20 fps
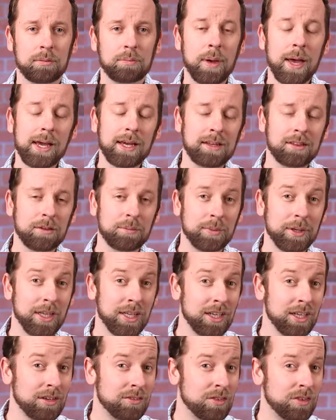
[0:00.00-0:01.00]
Back at the
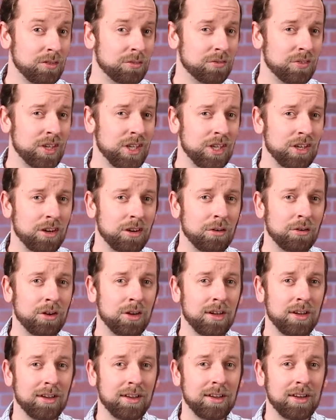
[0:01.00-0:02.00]
beginning of this video,
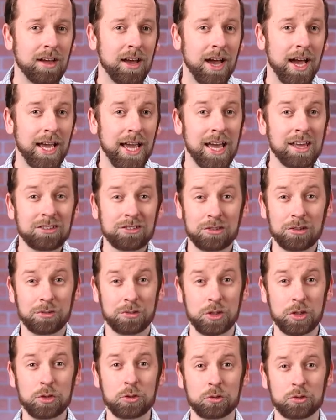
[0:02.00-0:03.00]
I asked you if
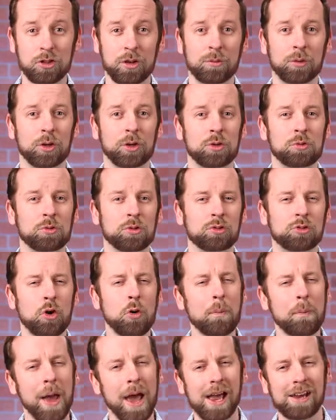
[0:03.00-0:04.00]
you knew someone who was
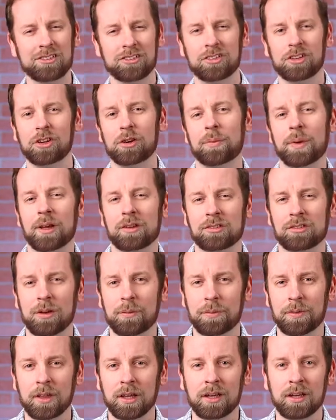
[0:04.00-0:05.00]
so passionate about
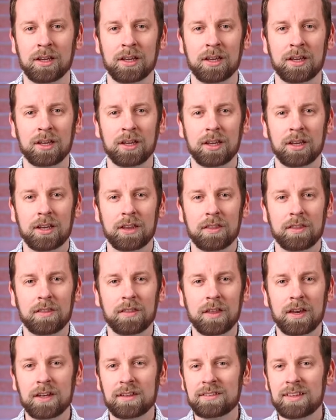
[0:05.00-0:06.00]
something
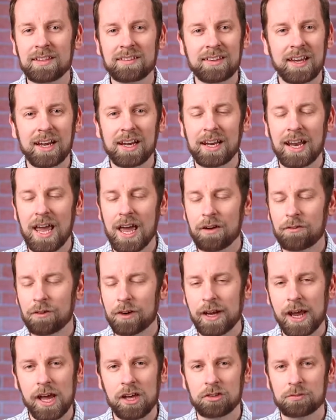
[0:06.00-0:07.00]
that it dictated
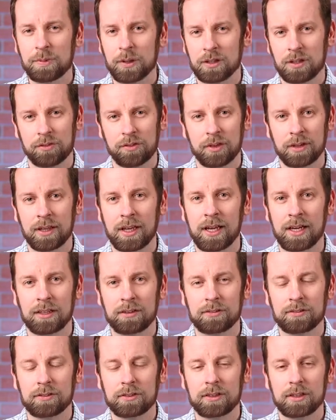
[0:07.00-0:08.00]
every aspect of their
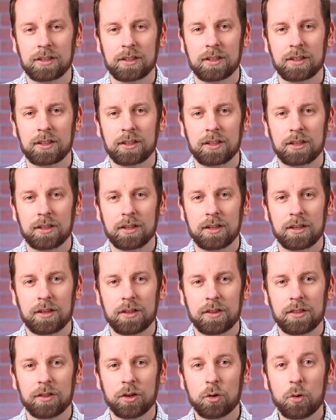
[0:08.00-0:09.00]
life.
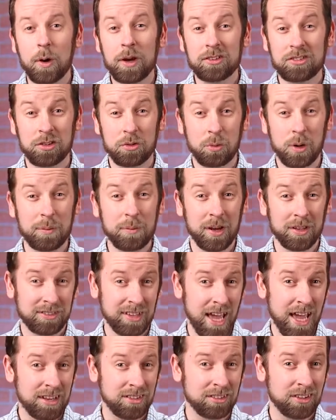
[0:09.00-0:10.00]
The question we must
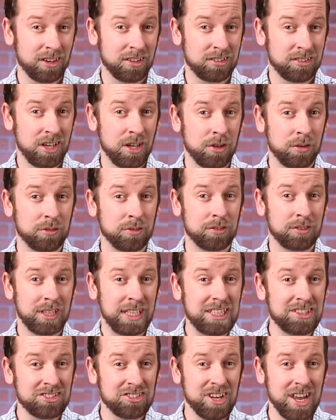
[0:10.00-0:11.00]
ask ourselves
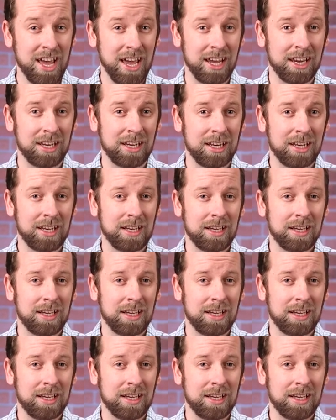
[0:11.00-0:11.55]
each day